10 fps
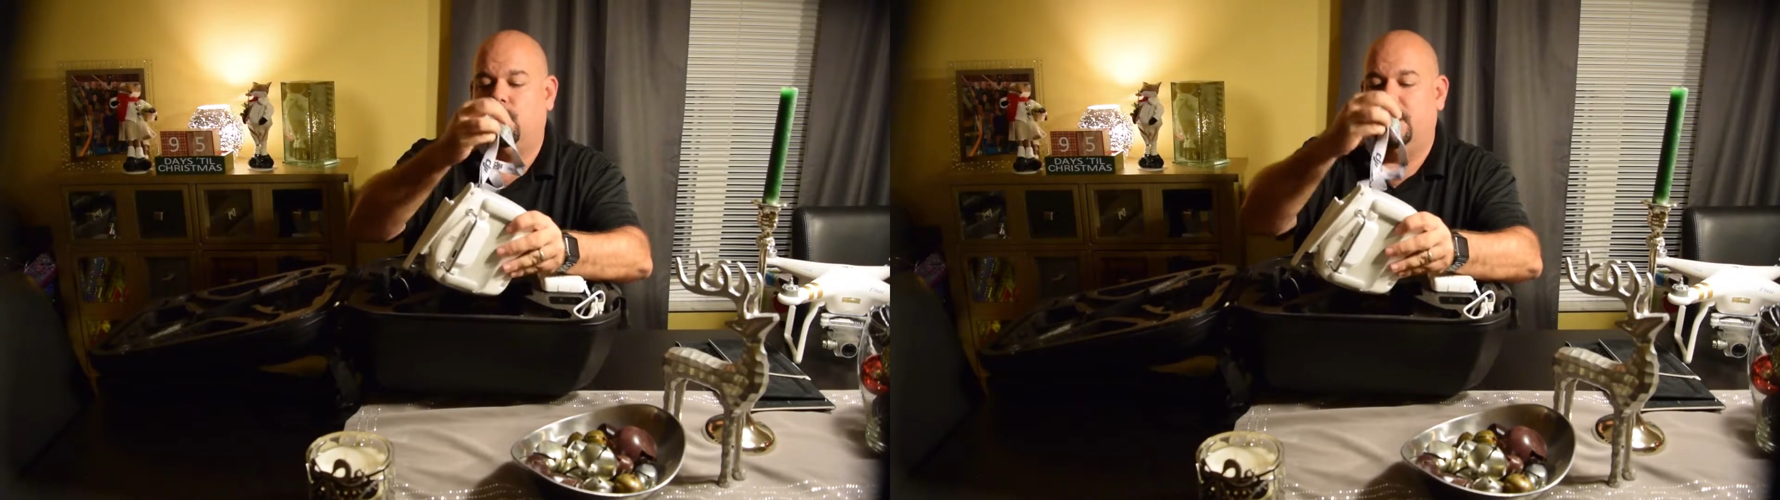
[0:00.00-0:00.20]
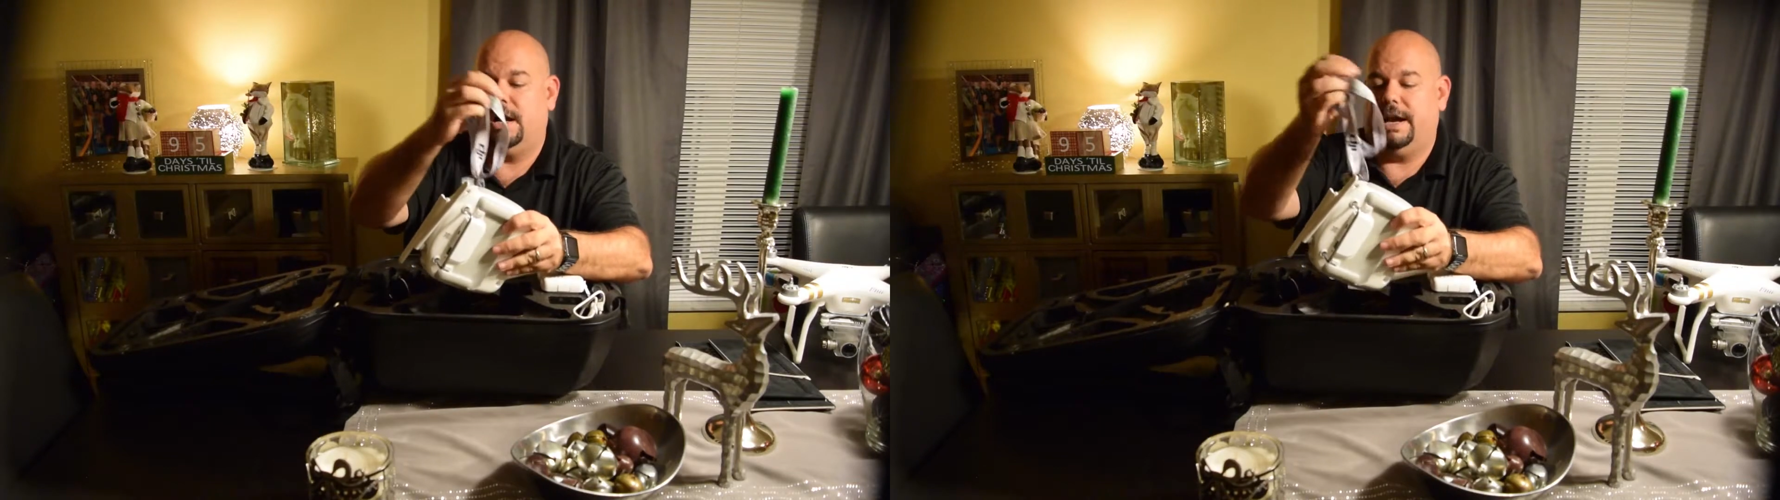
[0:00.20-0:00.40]

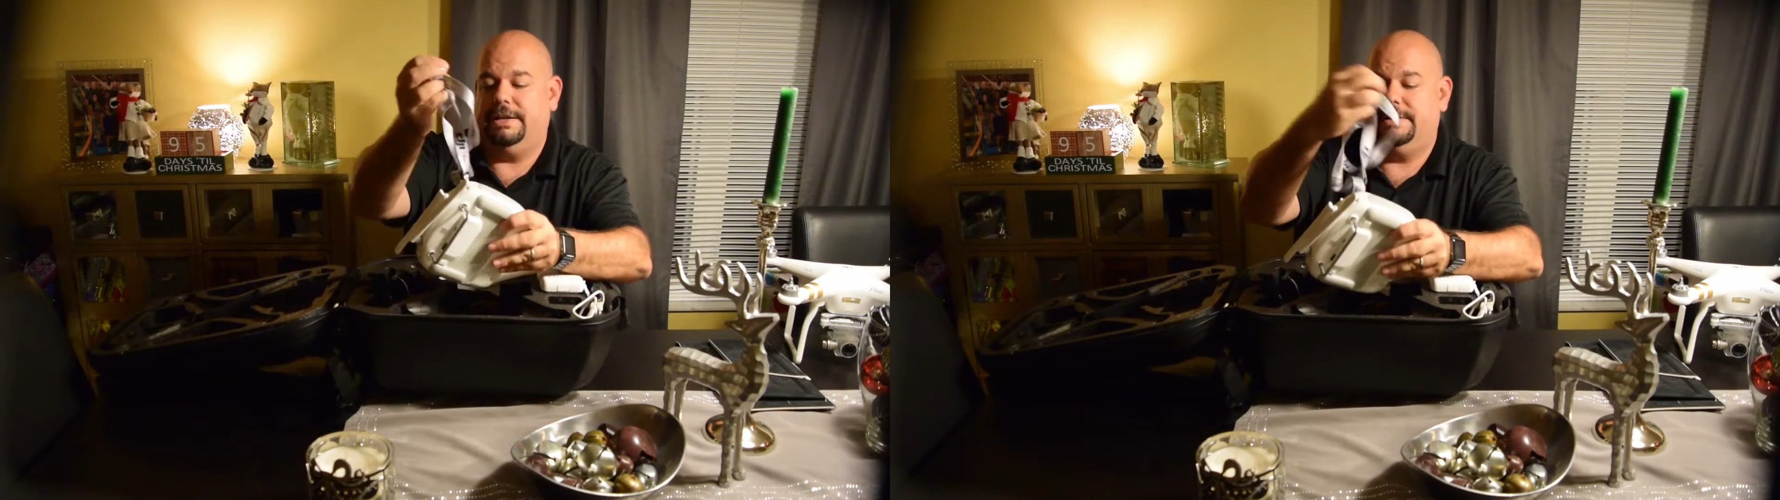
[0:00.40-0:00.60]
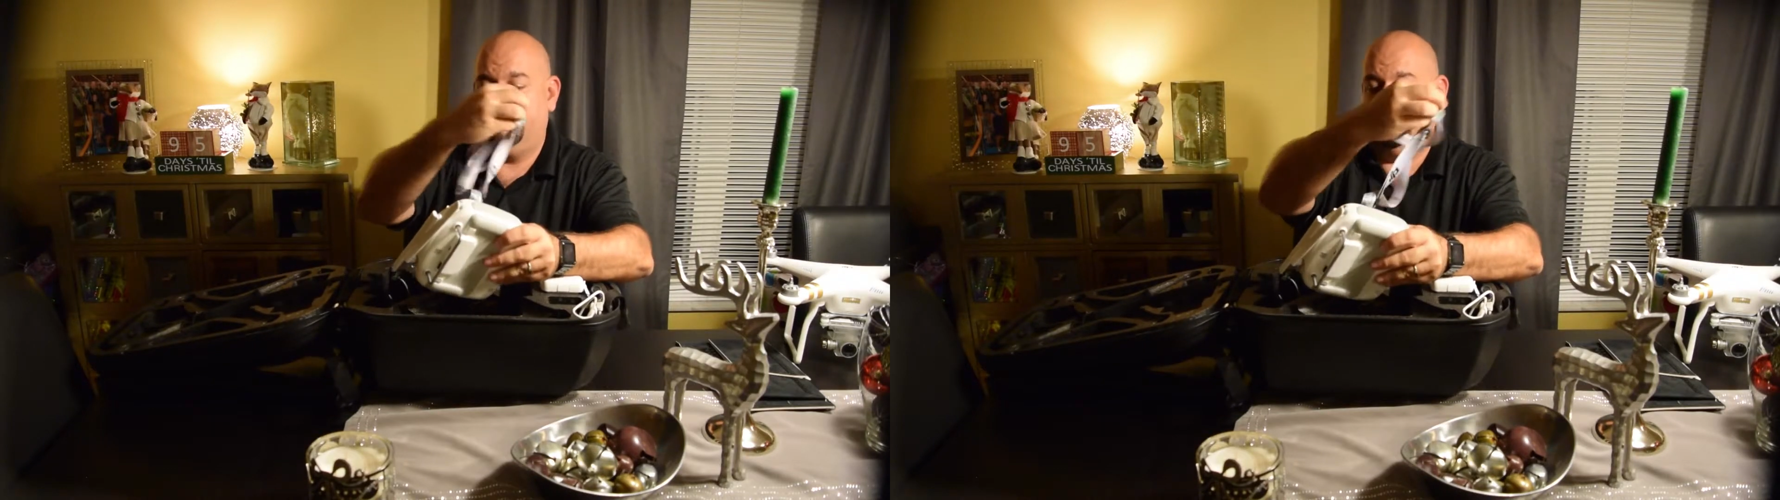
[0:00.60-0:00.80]
What
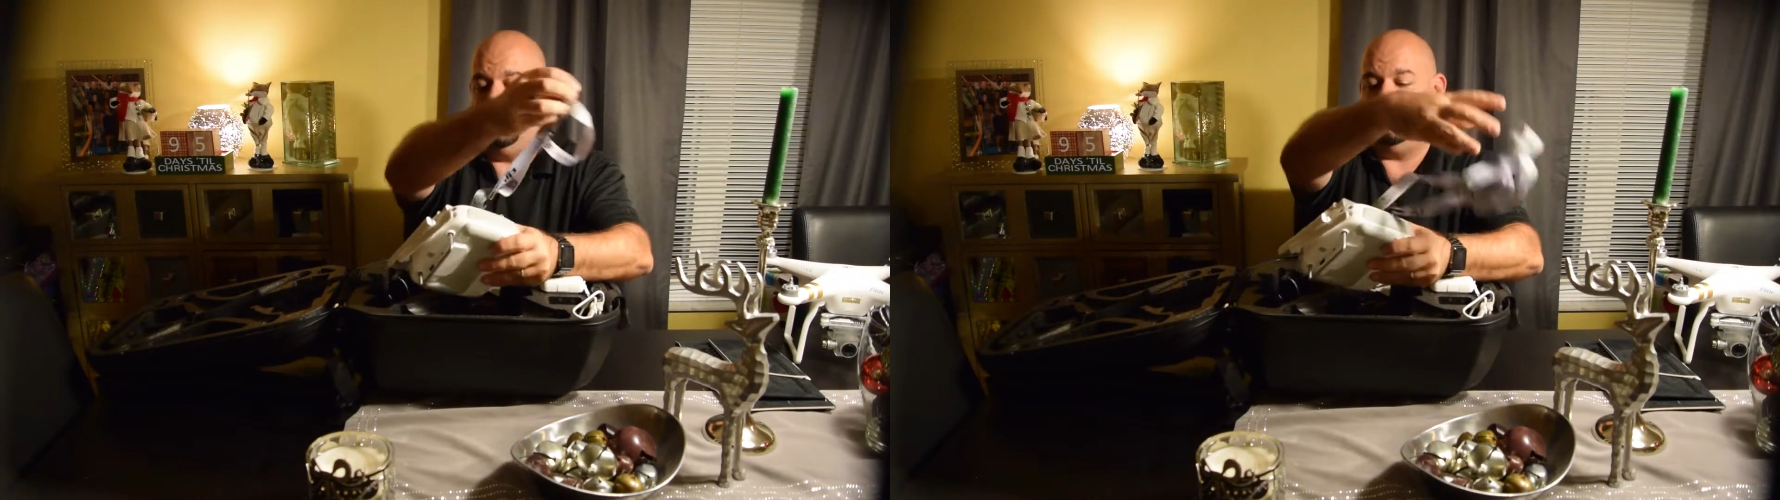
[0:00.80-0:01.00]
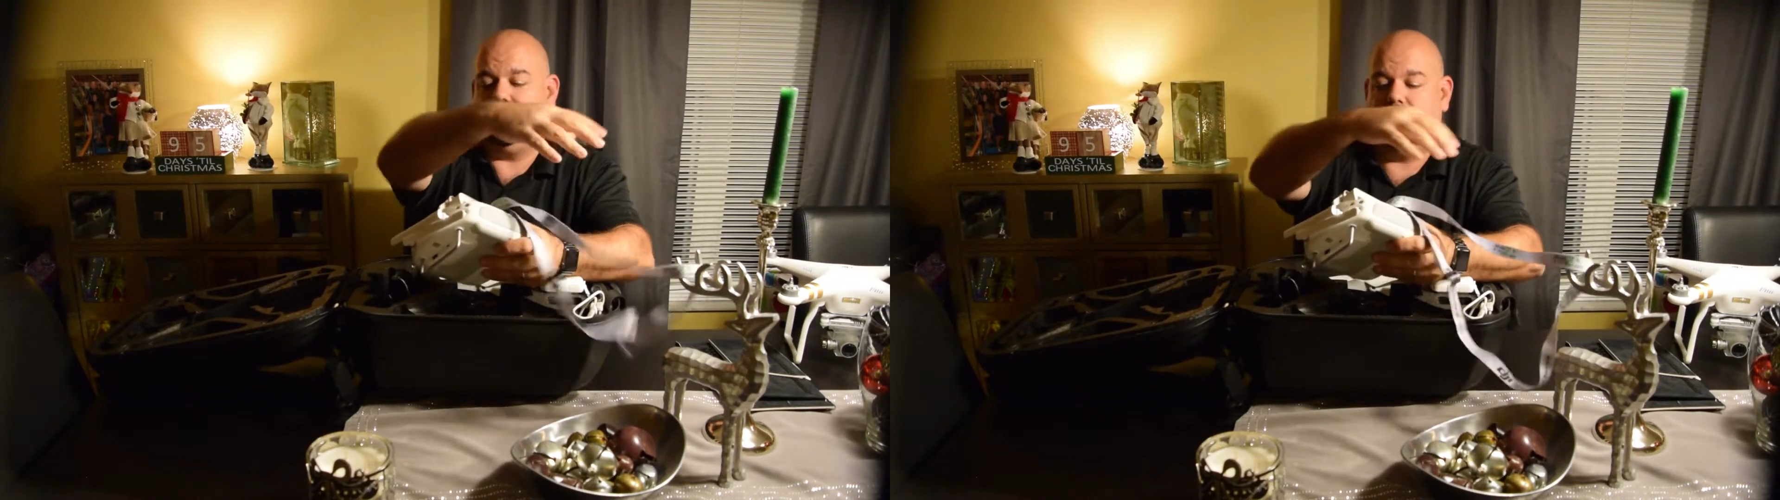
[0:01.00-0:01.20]
I did,
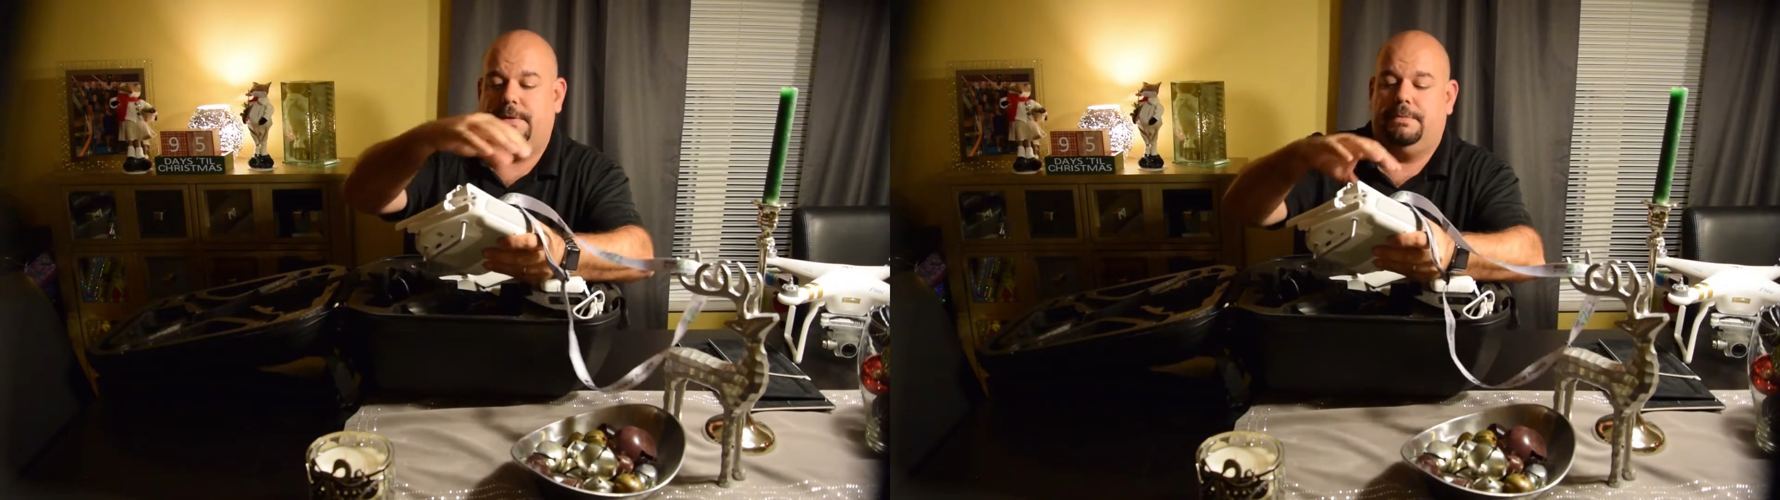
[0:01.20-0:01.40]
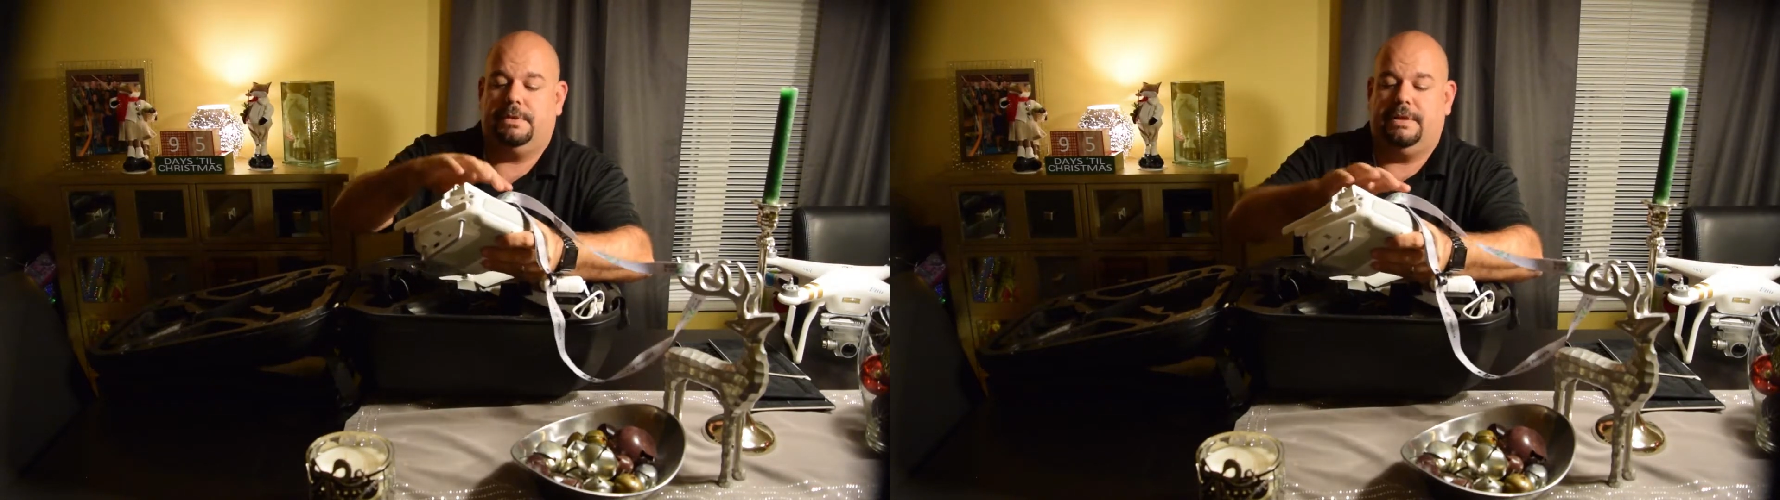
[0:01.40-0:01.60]
and a lot of
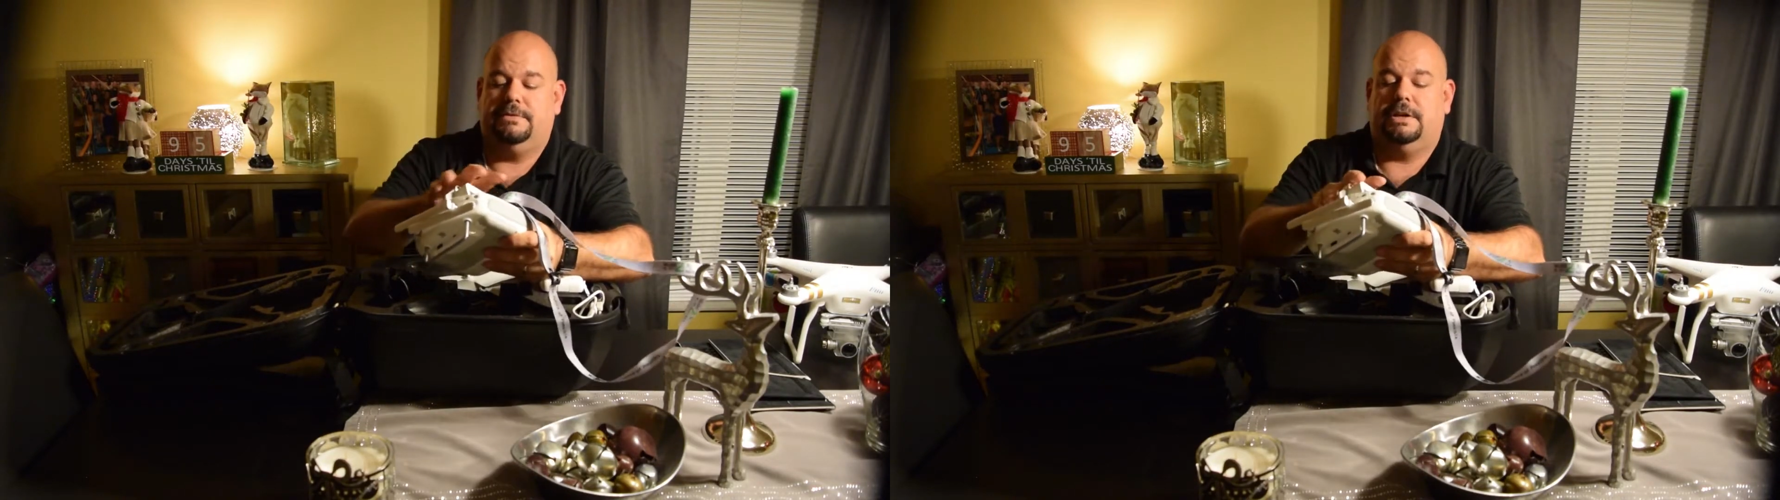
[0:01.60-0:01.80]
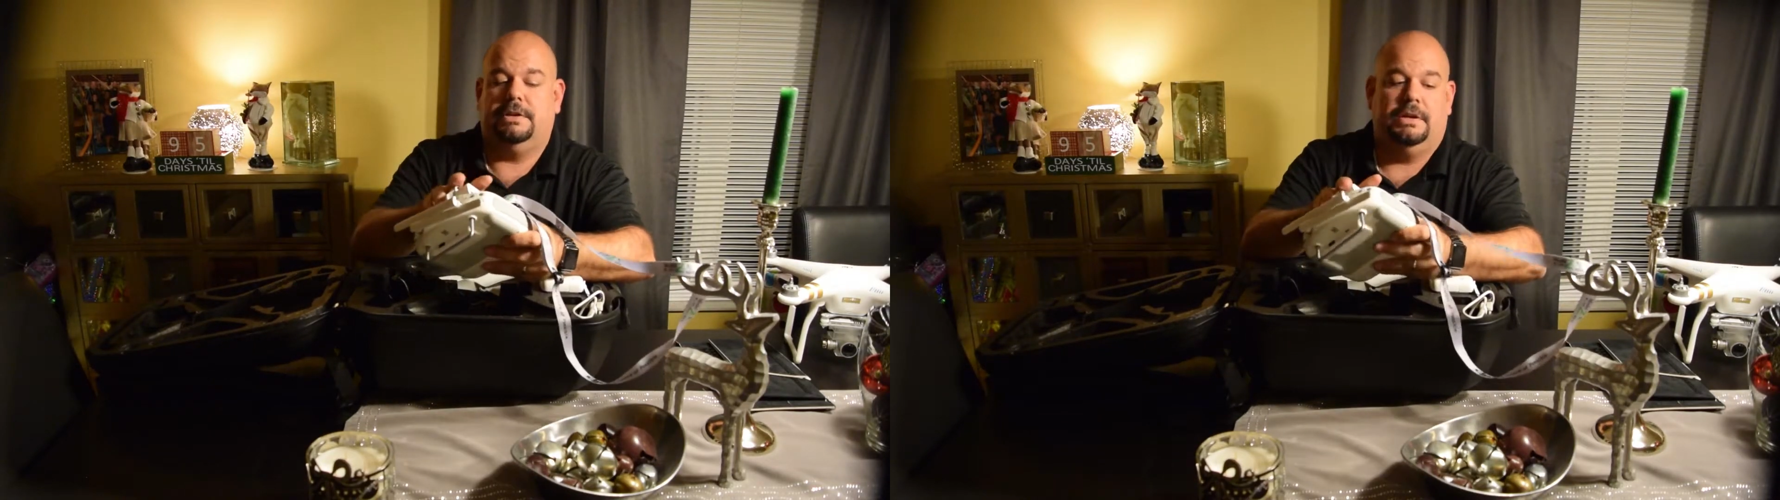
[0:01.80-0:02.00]
people have
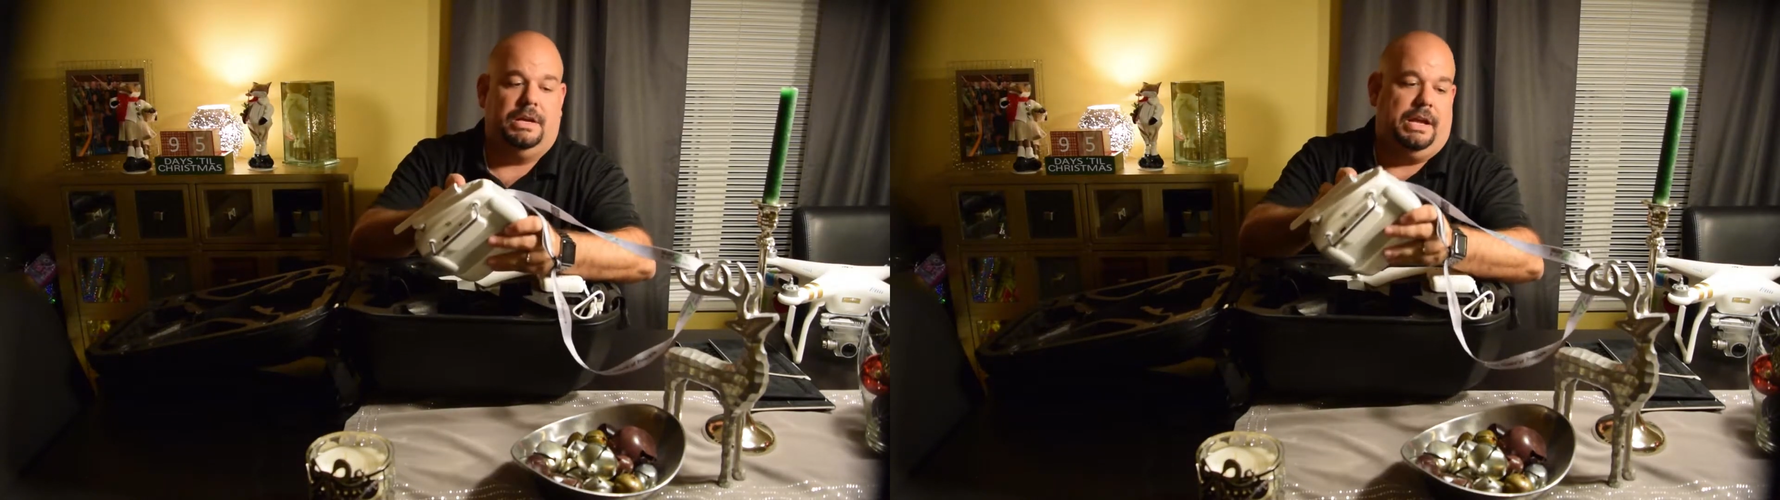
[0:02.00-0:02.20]
done,